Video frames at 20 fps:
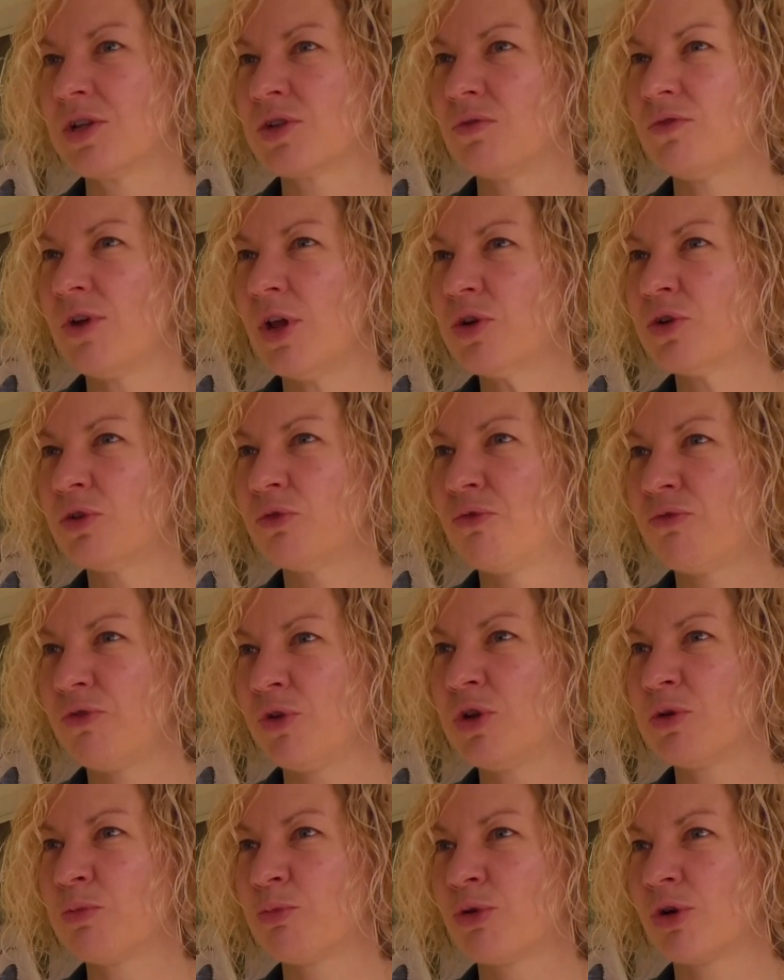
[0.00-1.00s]
sort of local
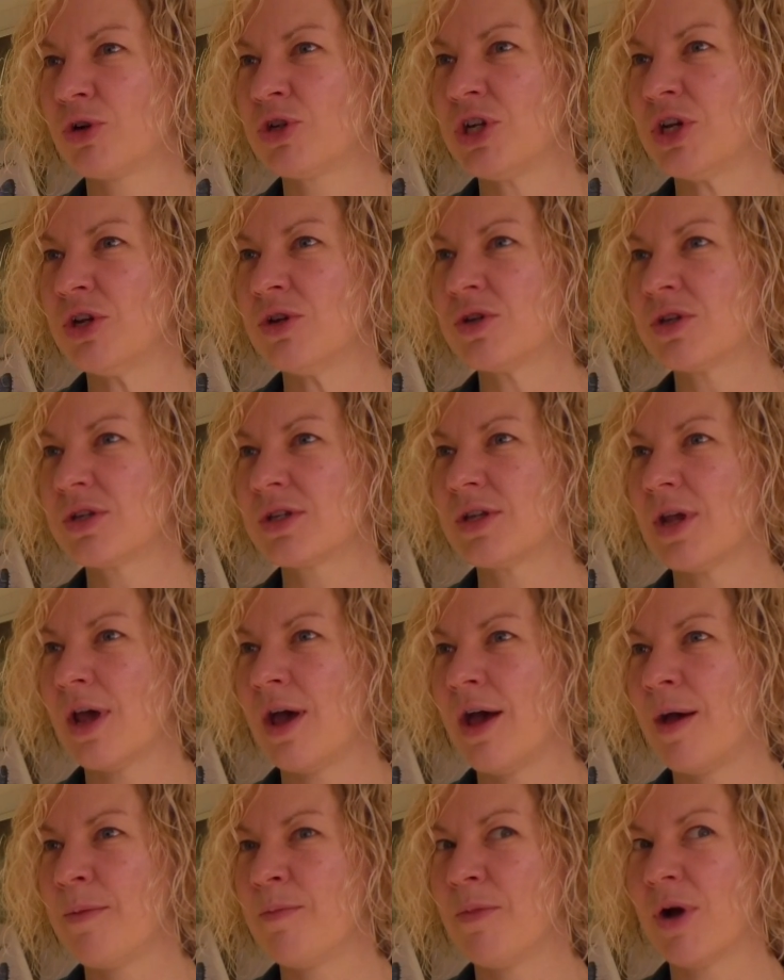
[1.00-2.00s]
food and produce.
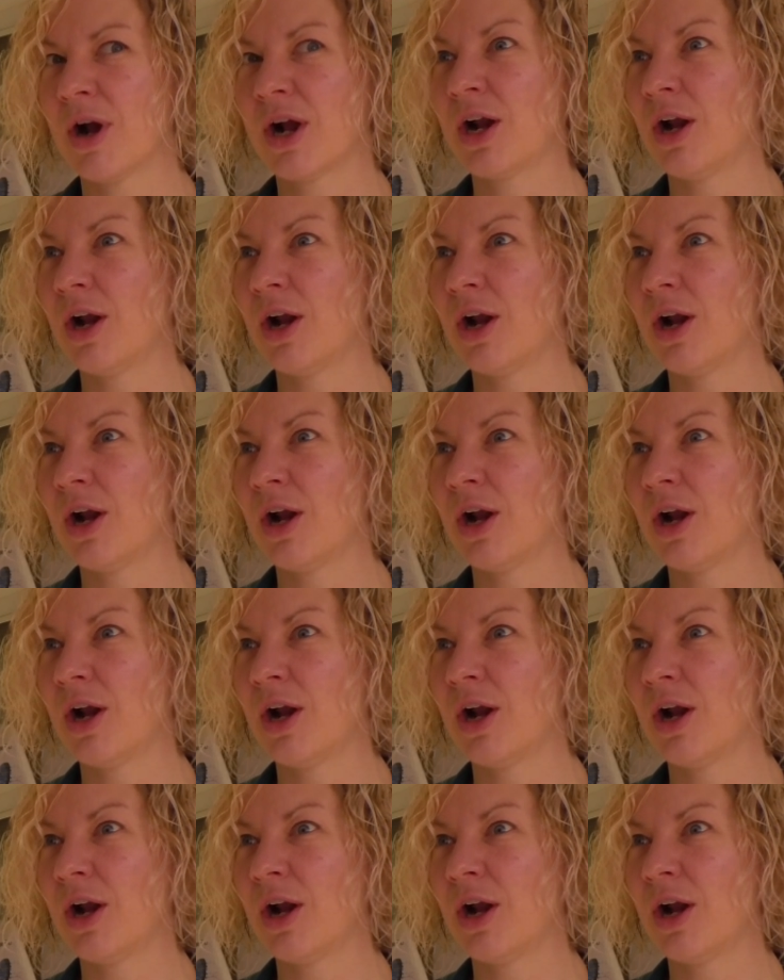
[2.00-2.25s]
Um, a